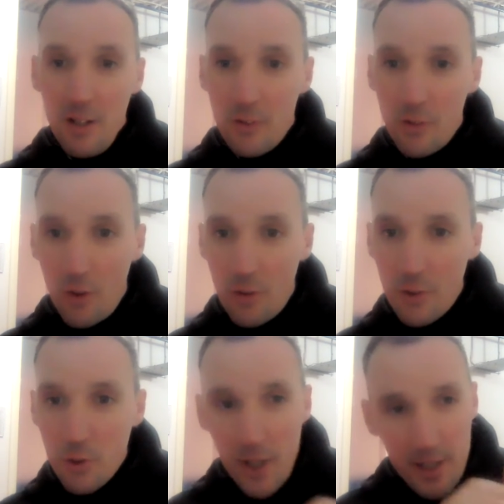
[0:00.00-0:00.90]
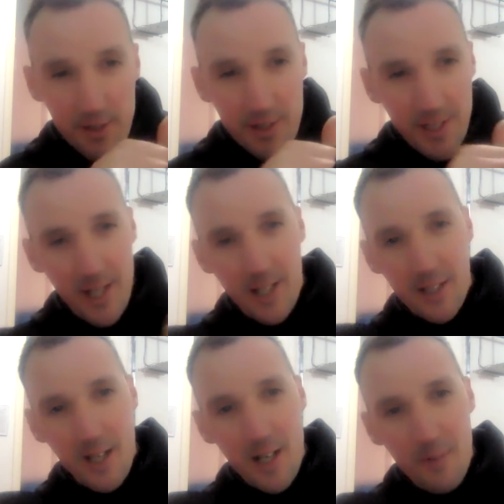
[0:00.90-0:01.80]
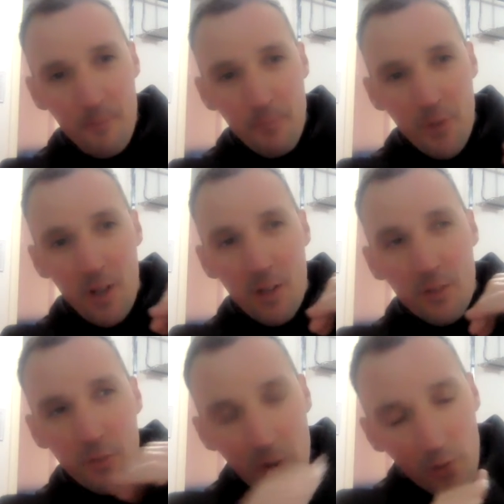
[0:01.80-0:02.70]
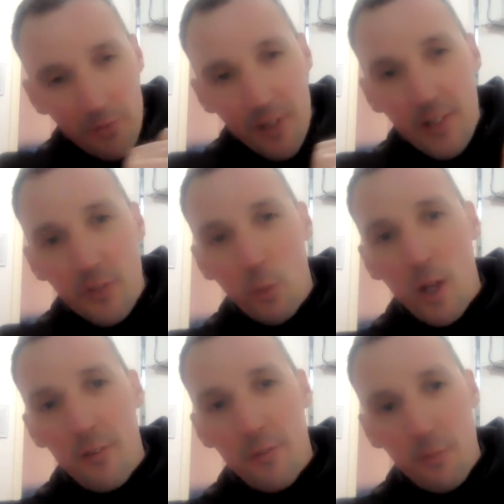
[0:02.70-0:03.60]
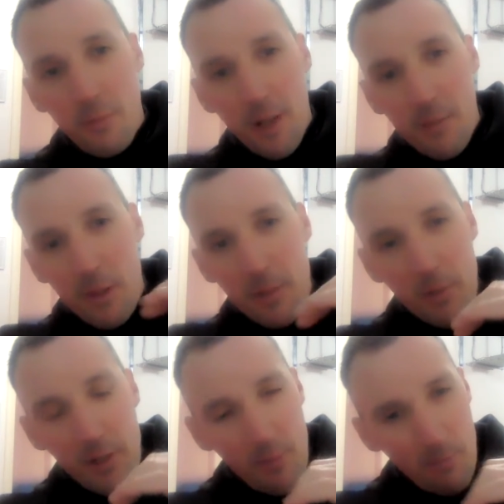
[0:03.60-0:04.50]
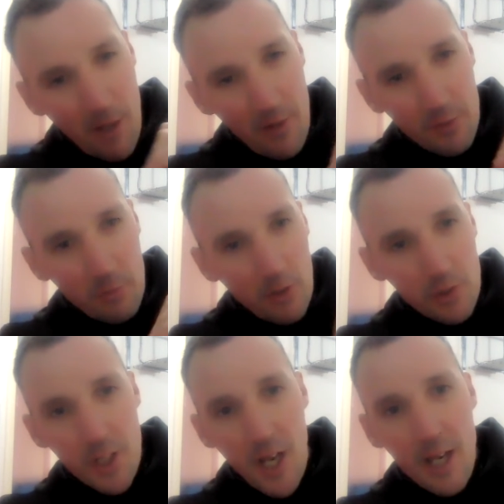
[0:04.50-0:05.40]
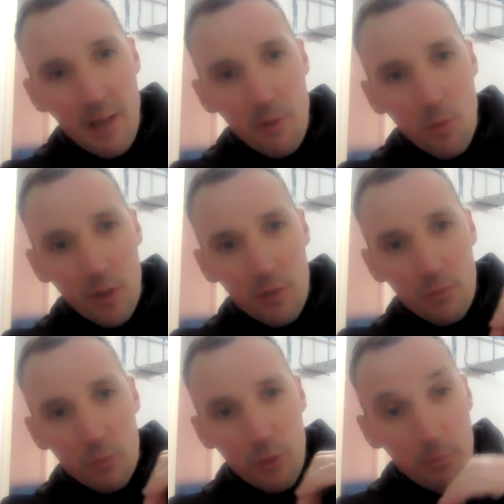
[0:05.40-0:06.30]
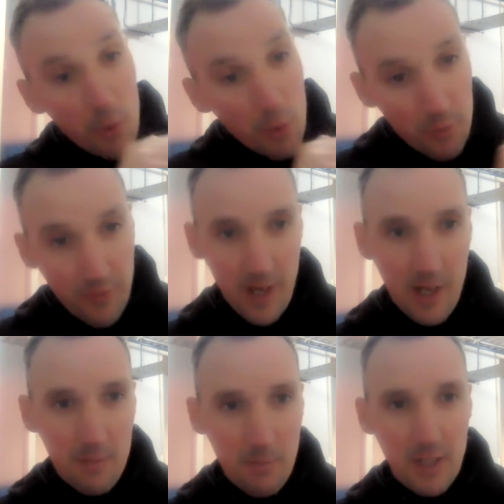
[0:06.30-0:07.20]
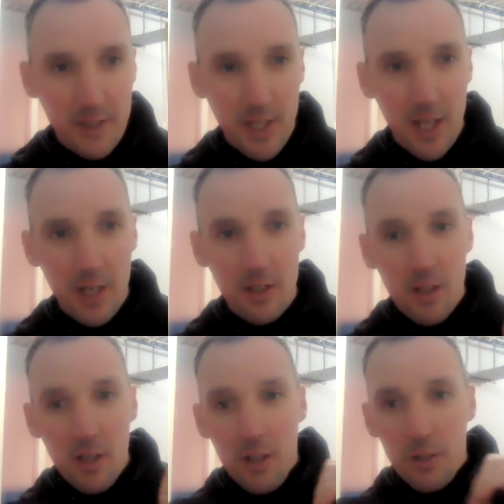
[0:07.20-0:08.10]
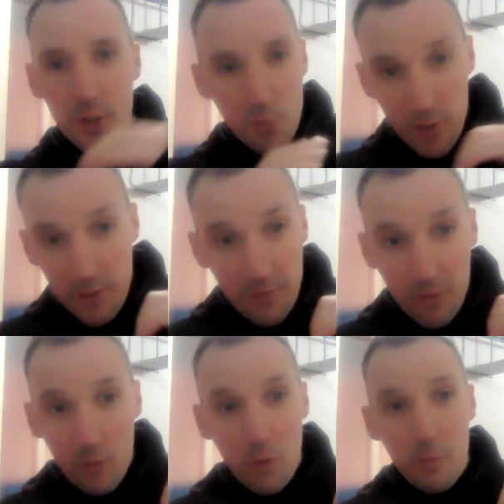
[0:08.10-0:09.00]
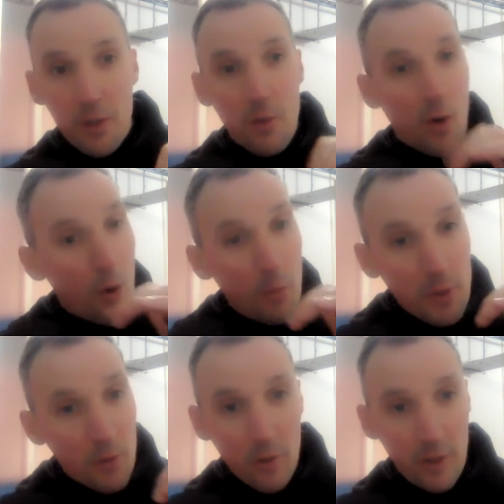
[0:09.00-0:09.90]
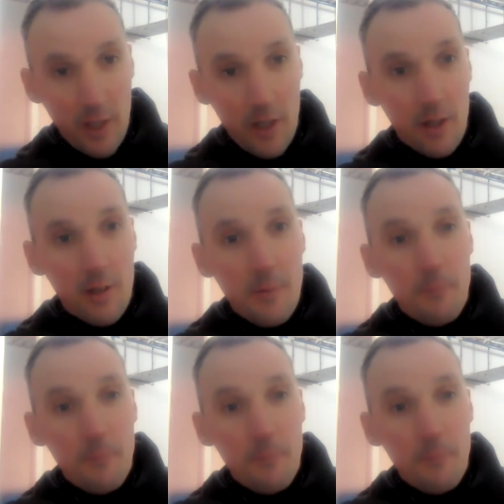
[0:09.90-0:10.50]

So try and take some of those feelings away from them, like maybe a bit of embarrassment or shame. You want to remove that by saying, just wanted to follow up with you. I hope you're okay.